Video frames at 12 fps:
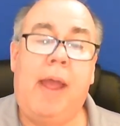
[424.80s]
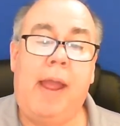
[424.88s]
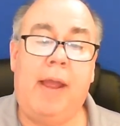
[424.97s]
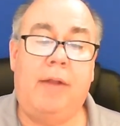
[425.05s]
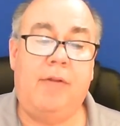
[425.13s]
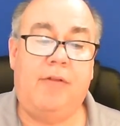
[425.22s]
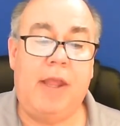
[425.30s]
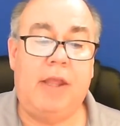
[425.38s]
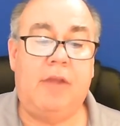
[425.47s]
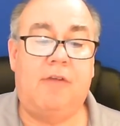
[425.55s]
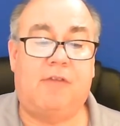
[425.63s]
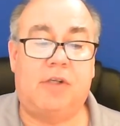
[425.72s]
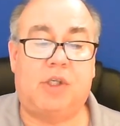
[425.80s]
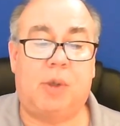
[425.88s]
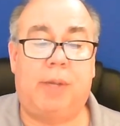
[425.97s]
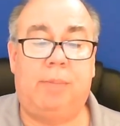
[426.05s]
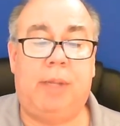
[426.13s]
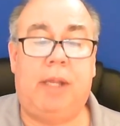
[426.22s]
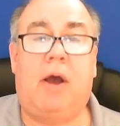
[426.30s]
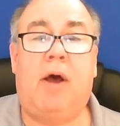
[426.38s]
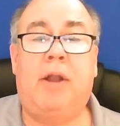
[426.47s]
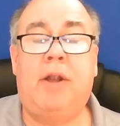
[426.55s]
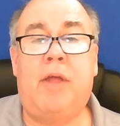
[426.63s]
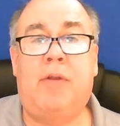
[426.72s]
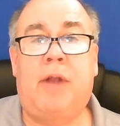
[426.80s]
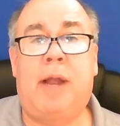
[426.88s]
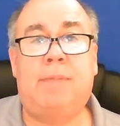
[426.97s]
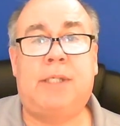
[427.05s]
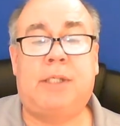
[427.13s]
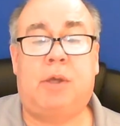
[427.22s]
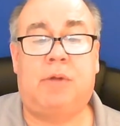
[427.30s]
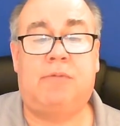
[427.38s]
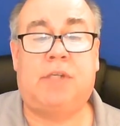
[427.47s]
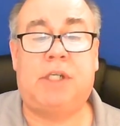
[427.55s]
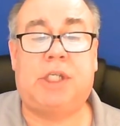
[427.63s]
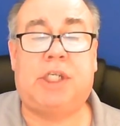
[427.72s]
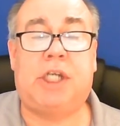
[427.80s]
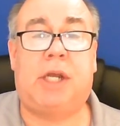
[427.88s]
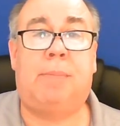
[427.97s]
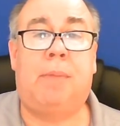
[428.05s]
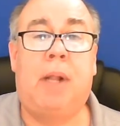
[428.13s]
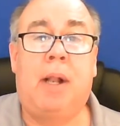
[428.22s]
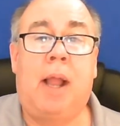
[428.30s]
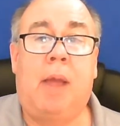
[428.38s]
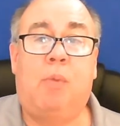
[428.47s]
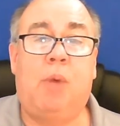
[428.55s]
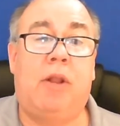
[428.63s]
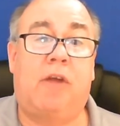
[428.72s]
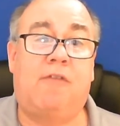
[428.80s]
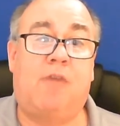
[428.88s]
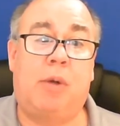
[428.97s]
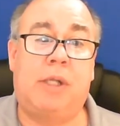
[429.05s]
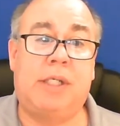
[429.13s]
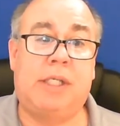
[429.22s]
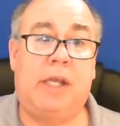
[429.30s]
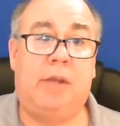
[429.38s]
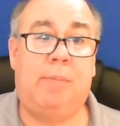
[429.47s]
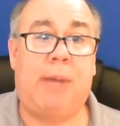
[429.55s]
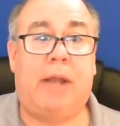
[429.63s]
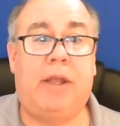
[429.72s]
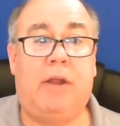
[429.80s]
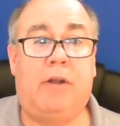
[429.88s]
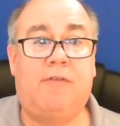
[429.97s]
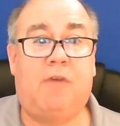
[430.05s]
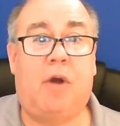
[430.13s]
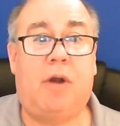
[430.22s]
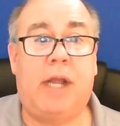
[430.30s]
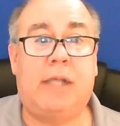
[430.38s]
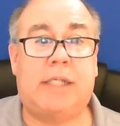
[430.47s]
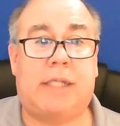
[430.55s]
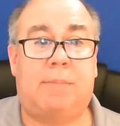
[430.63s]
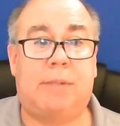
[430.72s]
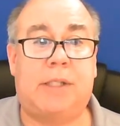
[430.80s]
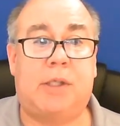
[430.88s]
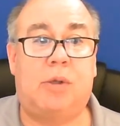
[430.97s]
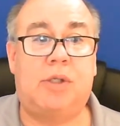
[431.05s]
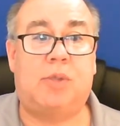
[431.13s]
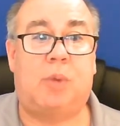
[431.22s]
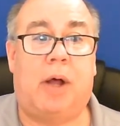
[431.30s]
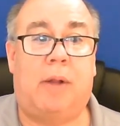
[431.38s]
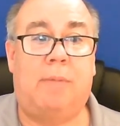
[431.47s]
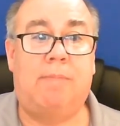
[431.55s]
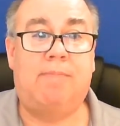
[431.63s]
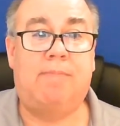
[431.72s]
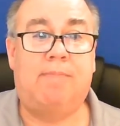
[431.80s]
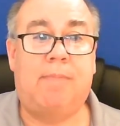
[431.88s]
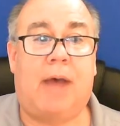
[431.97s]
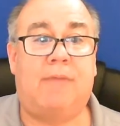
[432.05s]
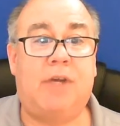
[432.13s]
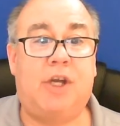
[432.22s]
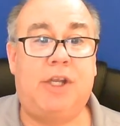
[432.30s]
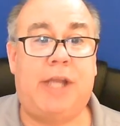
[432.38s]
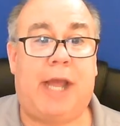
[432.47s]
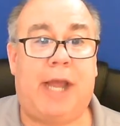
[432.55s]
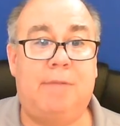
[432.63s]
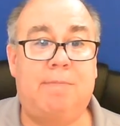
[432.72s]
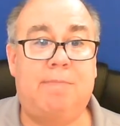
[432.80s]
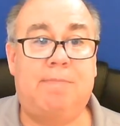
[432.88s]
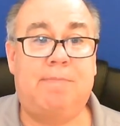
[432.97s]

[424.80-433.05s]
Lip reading: And thank you for joining me on another episode of Just Jim. We look forward to seeing you back here for our next episode as well. Have a good day.